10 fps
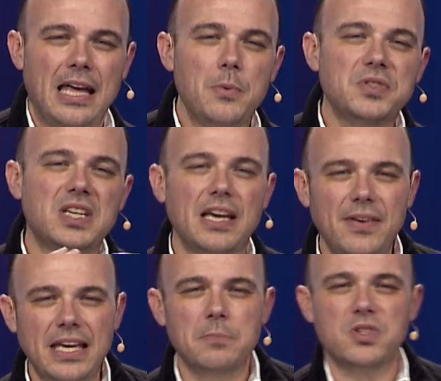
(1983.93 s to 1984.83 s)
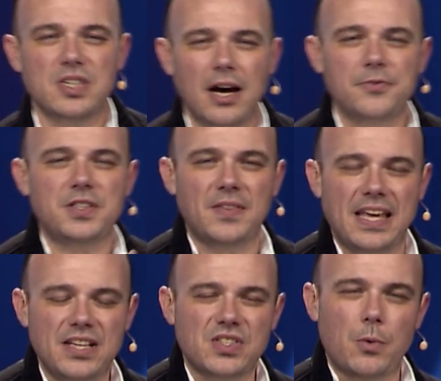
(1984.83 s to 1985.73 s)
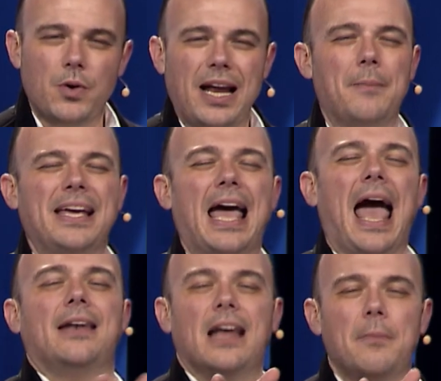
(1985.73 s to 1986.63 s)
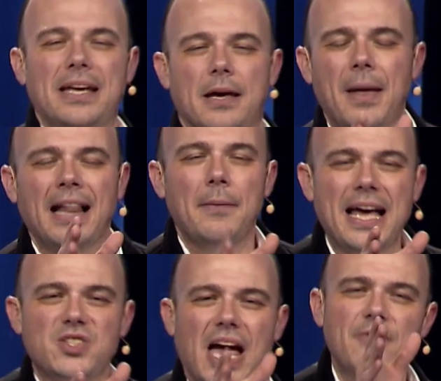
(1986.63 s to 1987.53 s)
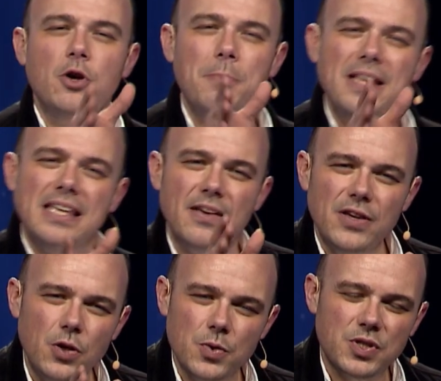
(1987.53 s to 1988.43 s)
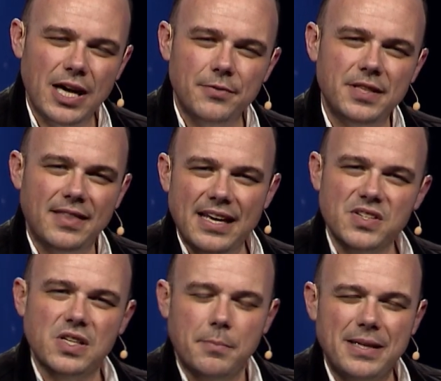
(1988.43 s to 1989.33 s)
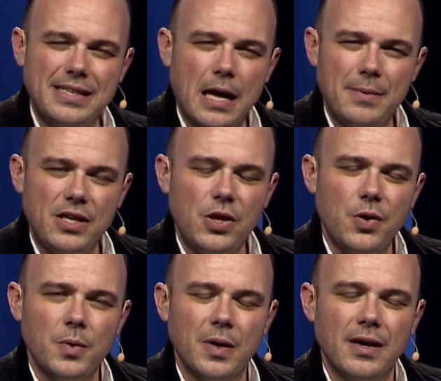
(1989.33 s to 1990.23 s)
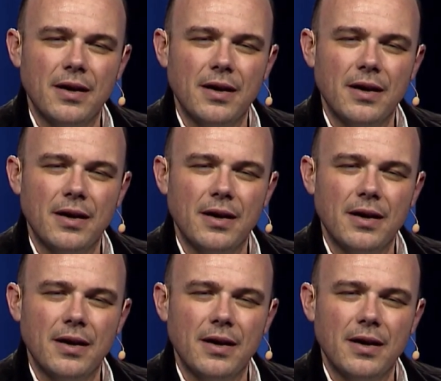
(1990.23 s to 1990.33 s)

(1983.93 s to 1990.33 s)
He was giving himself to things that were numbing him. Let me ask, have you been giving yourself to things that have been numbing you?